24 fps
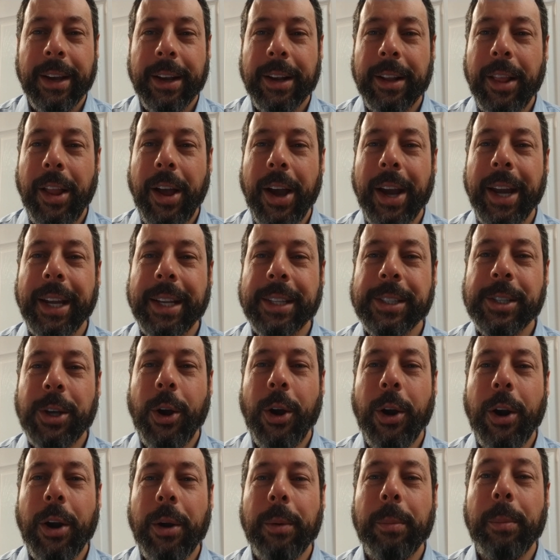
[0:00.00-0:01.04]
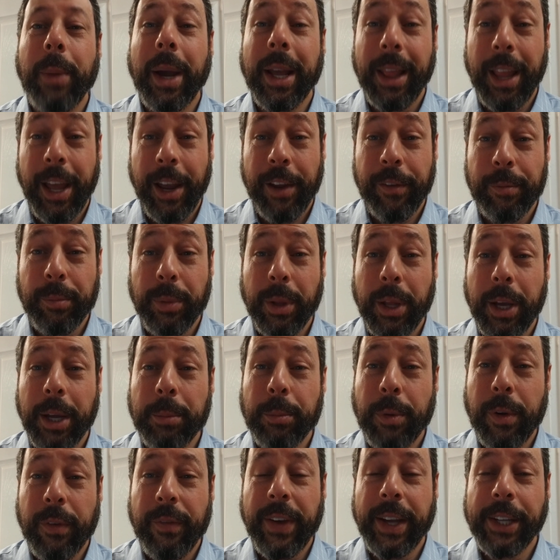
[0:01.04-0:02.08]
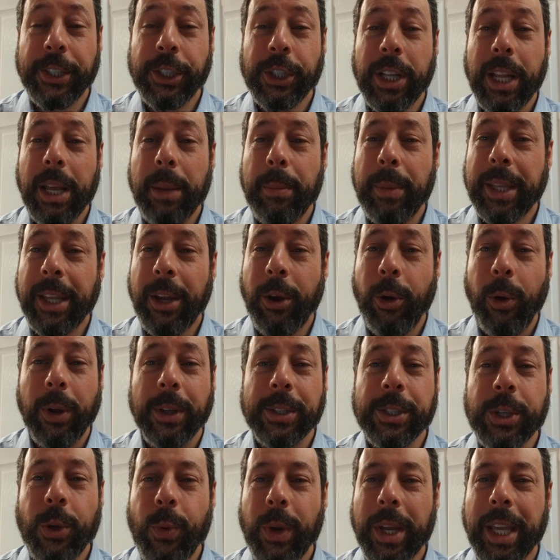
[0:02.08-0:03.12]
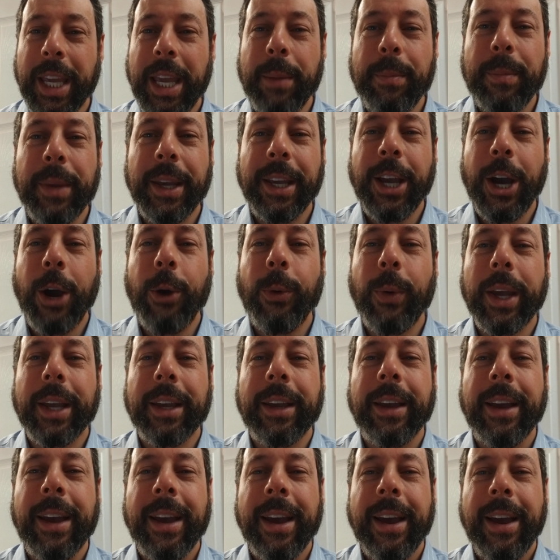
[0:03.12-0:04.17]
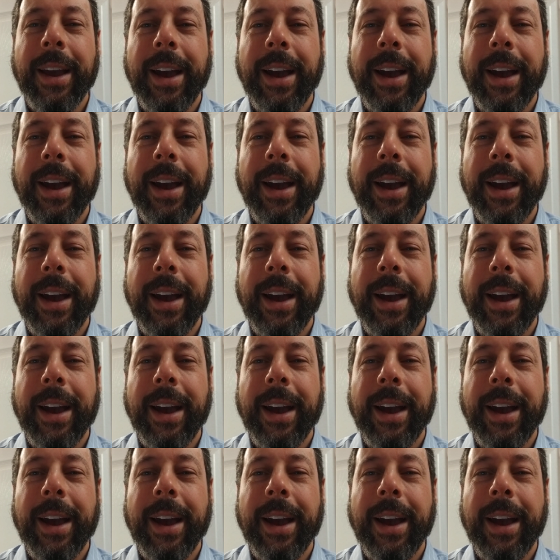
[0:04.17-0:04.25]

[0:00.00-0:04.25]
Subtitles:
Clients are my lifeblood professionally, but they're also what keep me going